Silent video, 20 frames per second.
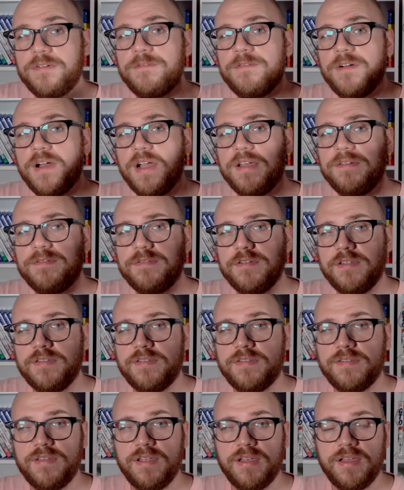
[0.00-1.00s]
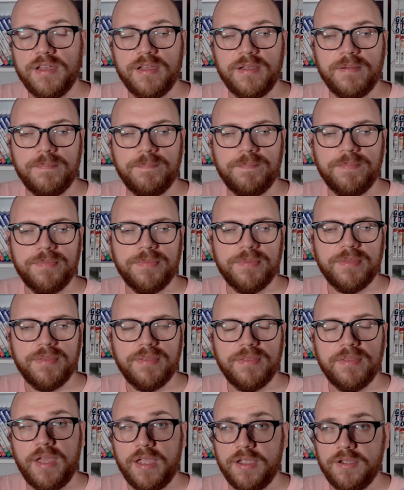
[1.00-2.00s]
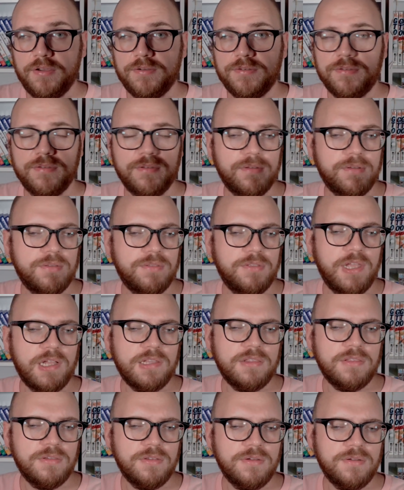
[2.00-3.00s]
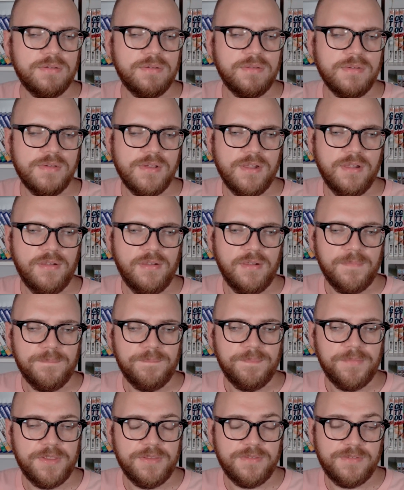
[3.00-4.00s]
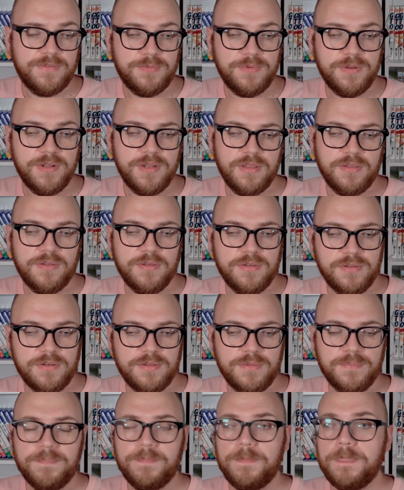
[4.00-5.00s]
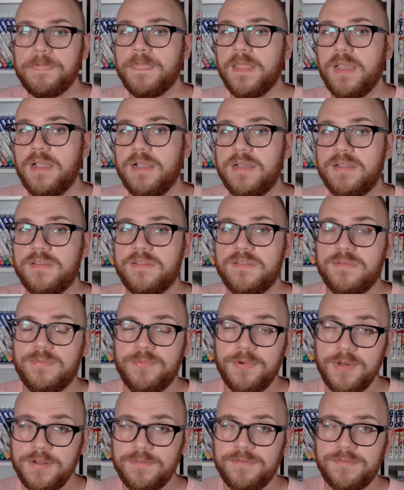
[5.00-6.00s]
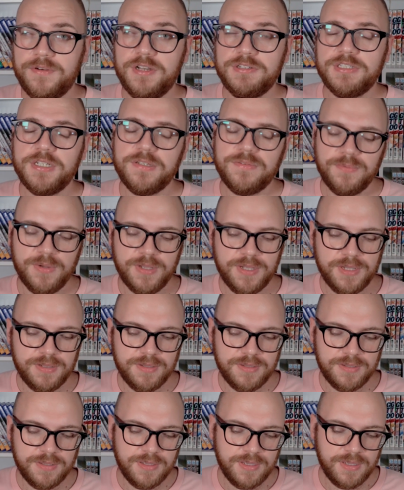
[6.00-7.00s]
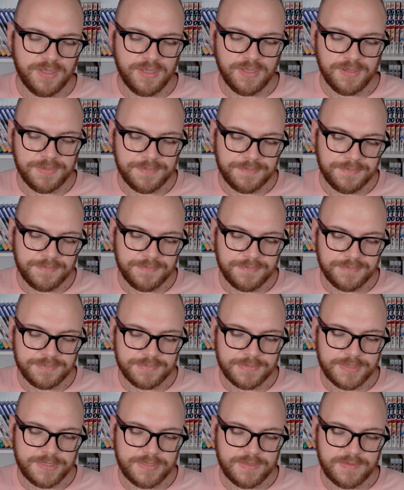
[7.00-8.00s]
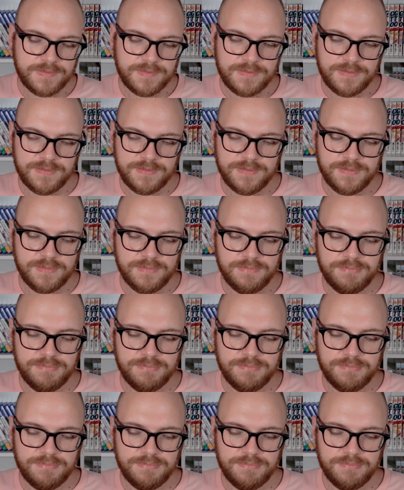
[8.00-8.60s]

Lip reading: five is the daikon natto. It's really good. It's really fresh as well. Just